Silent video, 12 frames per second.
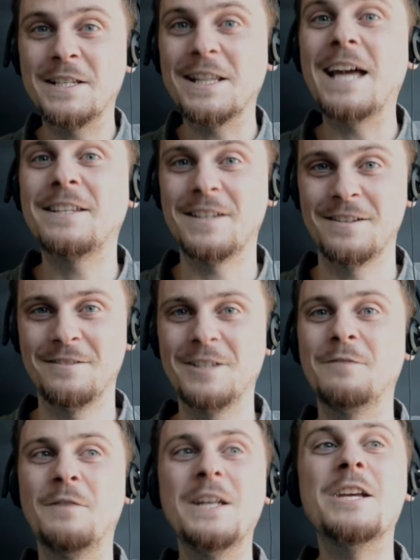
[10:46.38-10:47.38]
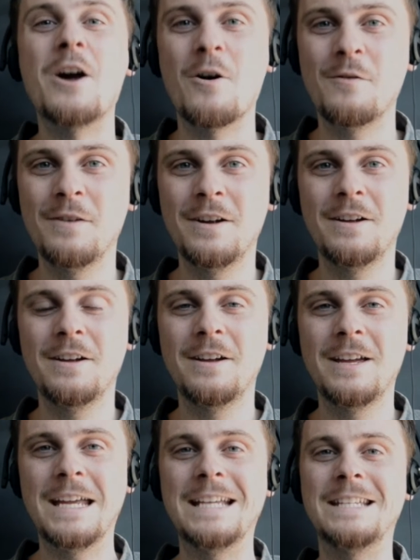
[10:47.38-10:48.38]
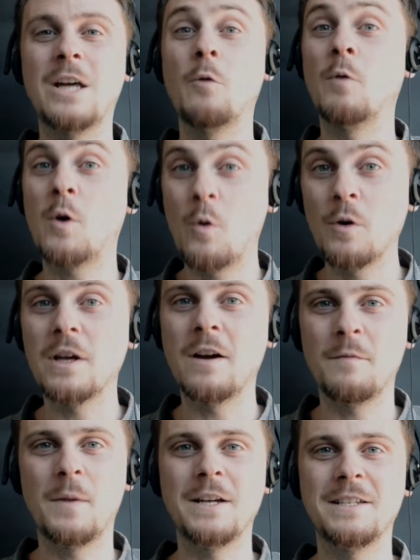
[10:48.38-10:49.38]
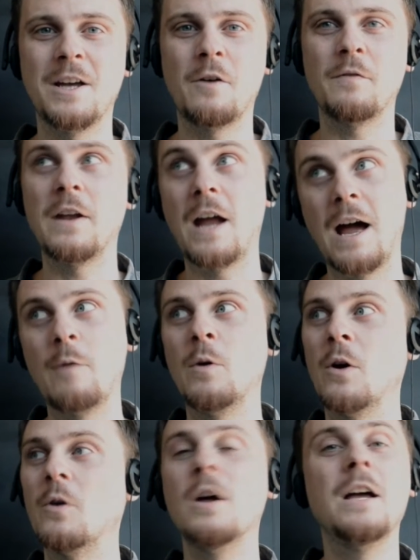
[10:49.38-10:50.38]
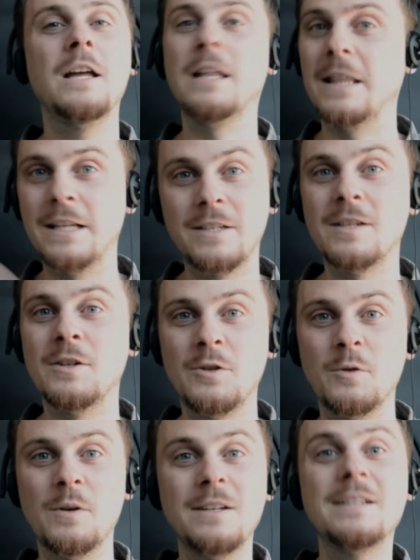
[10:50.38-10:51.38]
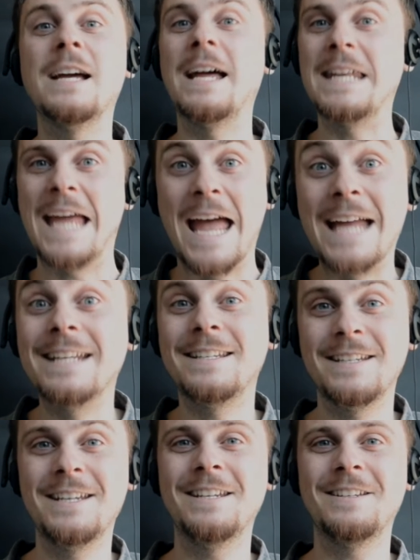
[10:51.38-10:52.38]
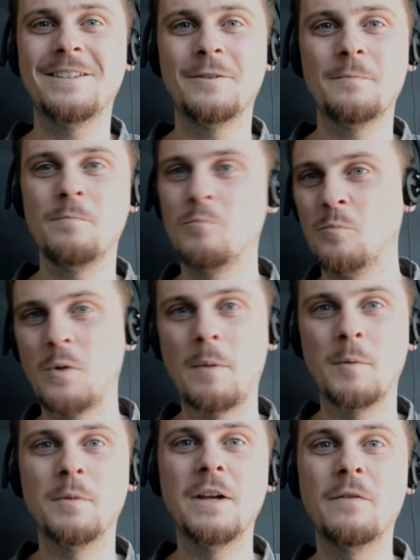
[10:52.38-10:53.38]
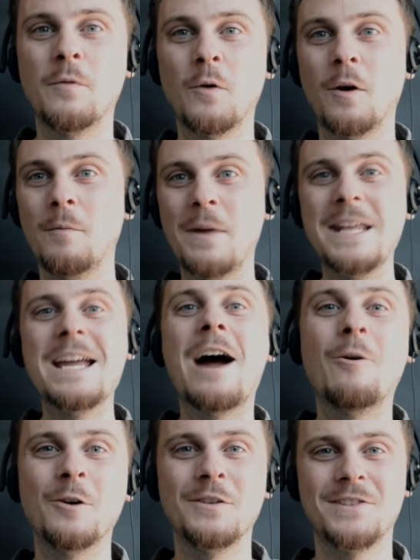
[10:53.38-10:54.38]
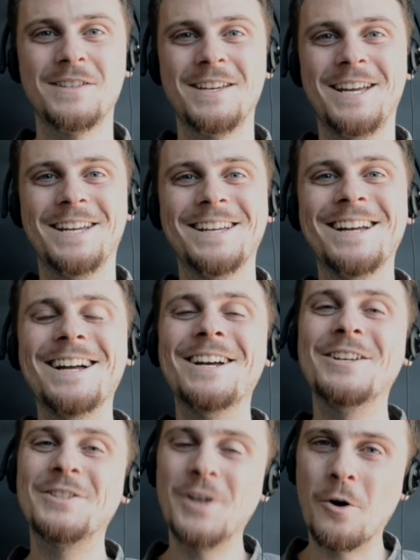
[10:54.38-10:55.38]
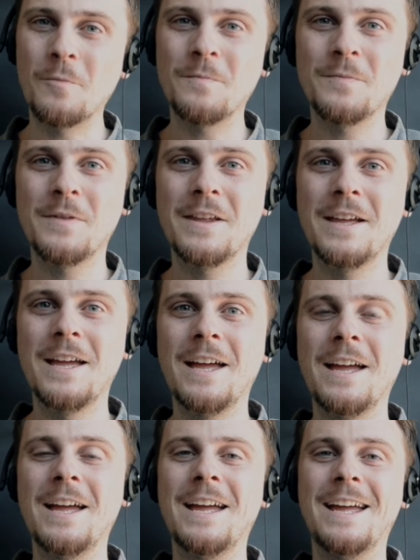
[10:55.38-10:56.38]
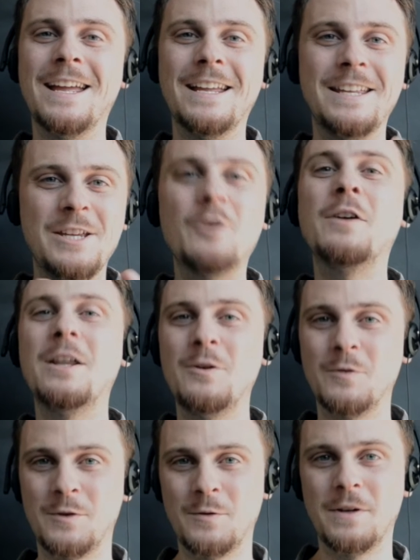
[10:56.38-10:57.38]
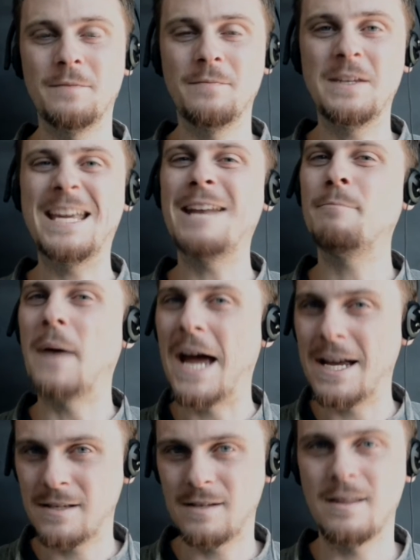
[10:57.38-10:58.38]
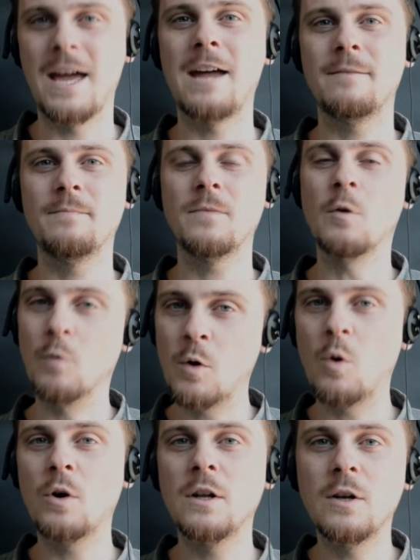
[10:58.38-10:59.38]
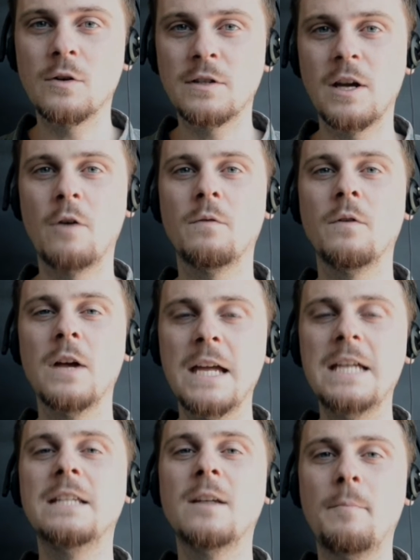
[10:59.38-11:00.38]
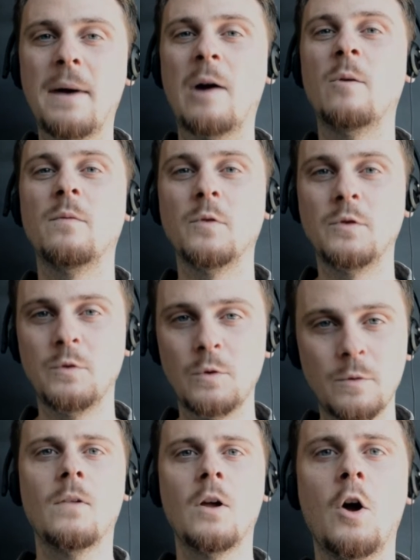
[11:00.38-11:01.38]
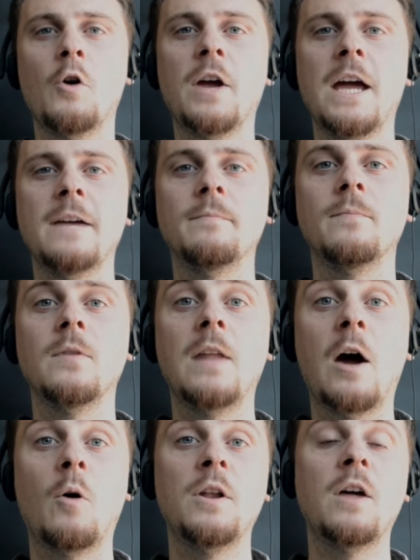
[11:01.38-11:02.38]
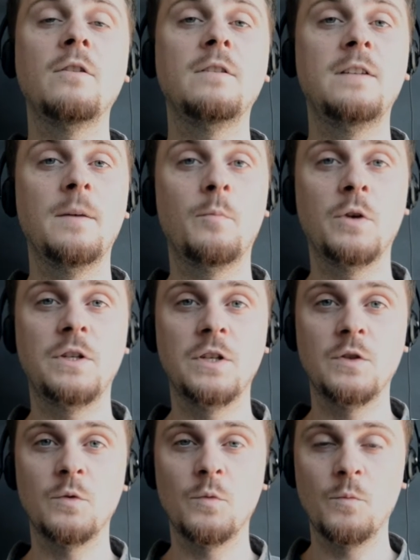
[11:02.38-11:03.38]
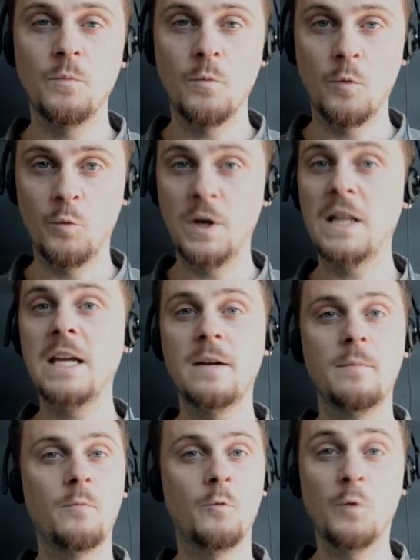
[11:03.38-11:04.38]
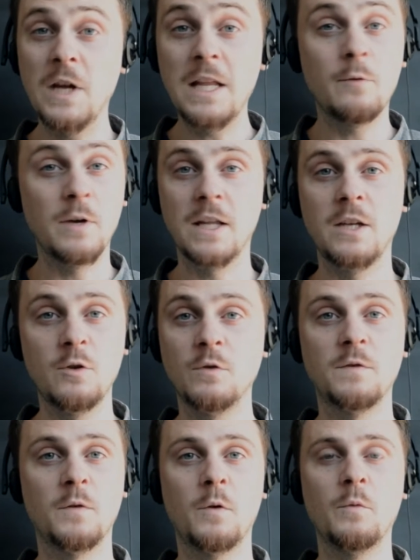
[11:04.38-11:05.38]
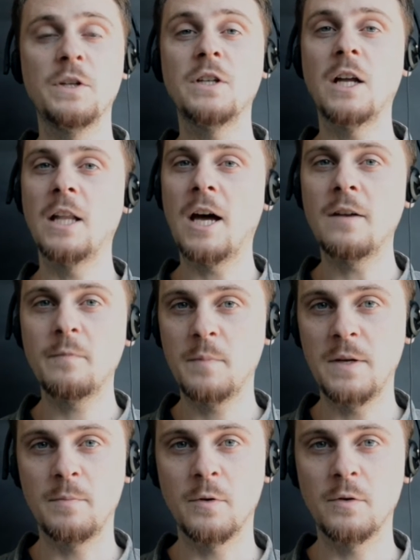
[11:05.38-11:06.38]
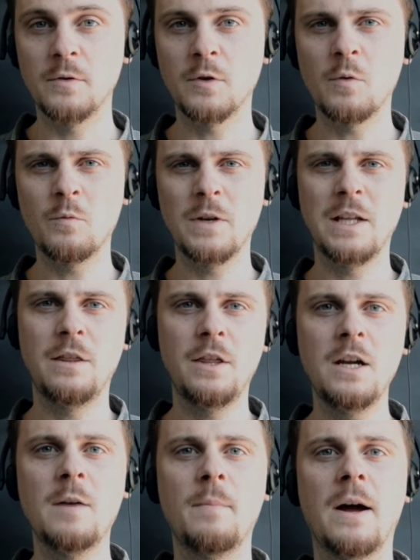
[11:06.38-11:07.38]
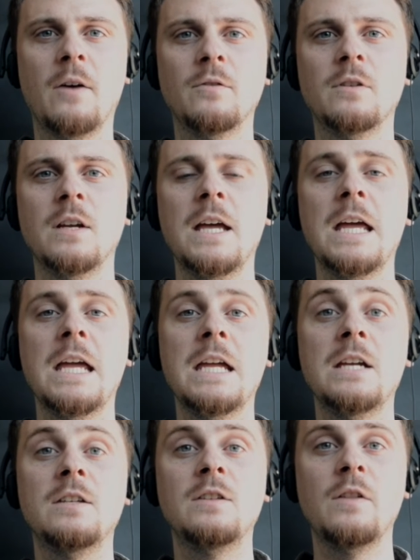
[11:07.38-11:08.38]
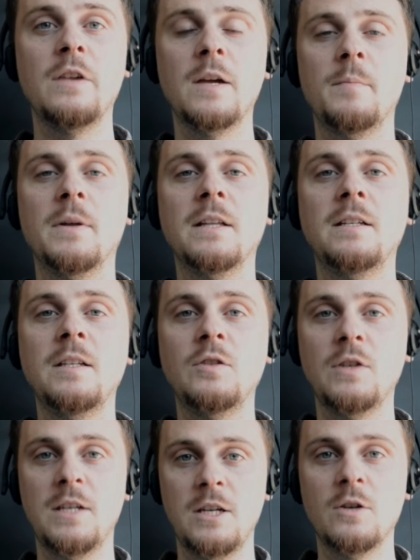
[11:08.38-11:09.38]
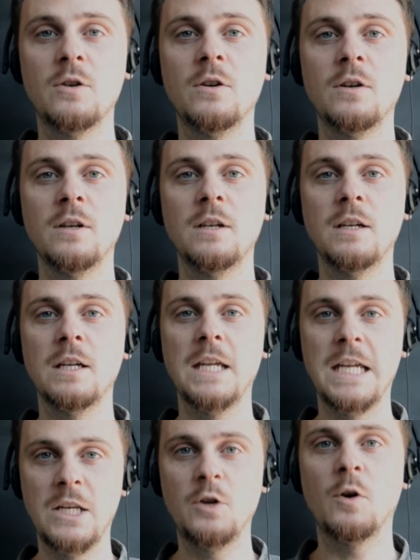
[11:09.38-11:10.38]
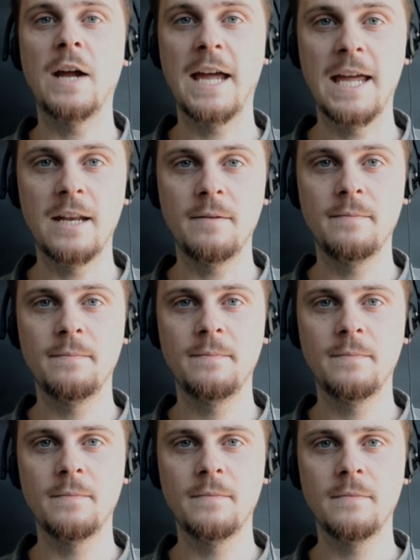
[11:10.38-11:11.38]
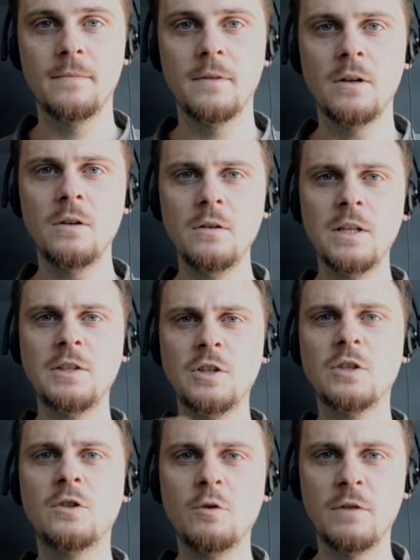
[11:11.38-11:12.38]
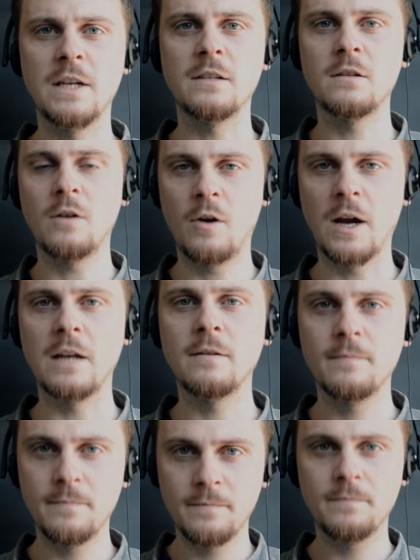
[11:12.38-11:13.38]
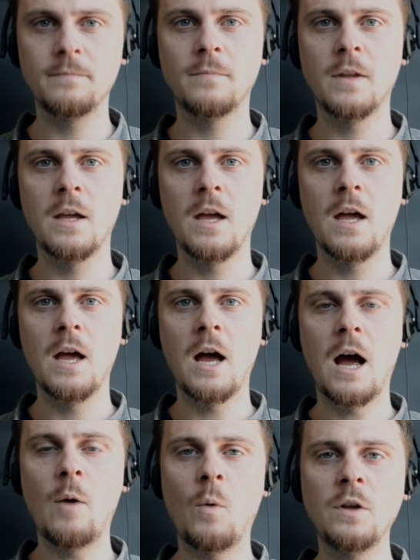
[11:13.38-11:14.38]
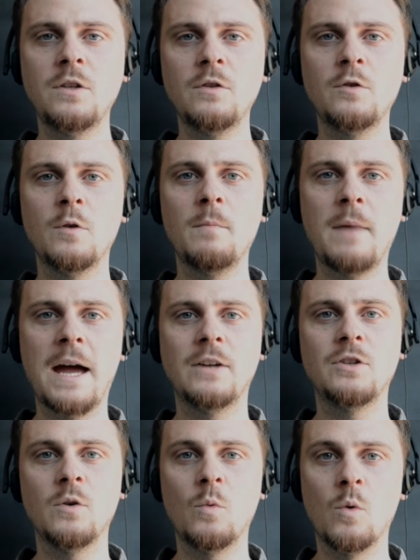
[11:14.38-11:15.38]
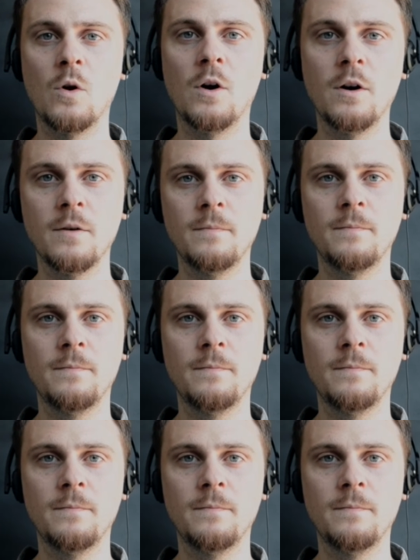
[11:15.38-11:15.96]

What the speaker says: lesson, this video, is a recording of myself, and I will listen to it and edit it probably for many hours. So you'll get used to it. Get past that. Recording yourself is a powerful tool. Okay, now another tip which is really useful, which a lot of people don't really think about, is the ability to hear in your head. Let's just do this. All right. I want you to imagine a word.